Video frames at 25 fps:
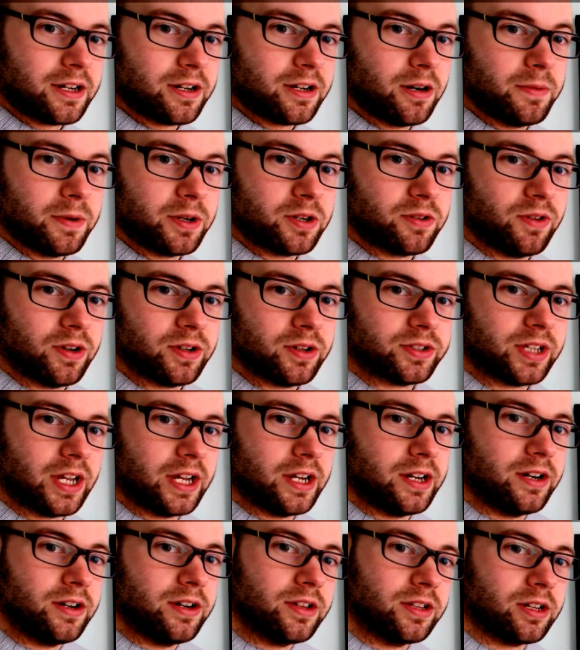come across
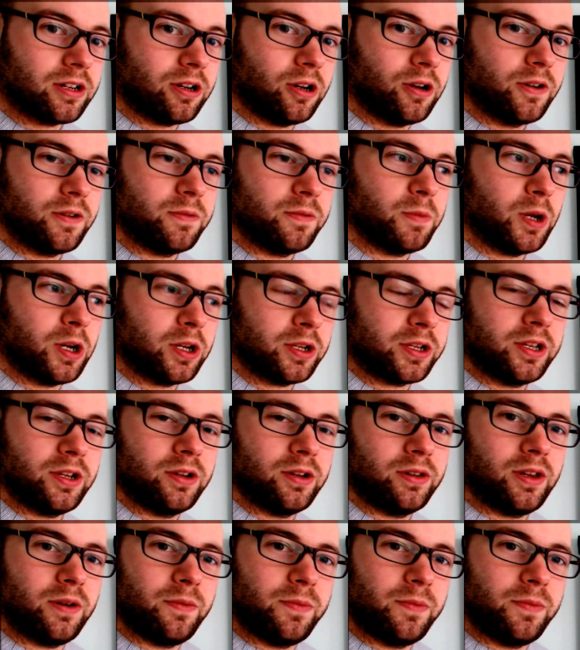another chlorine molecule,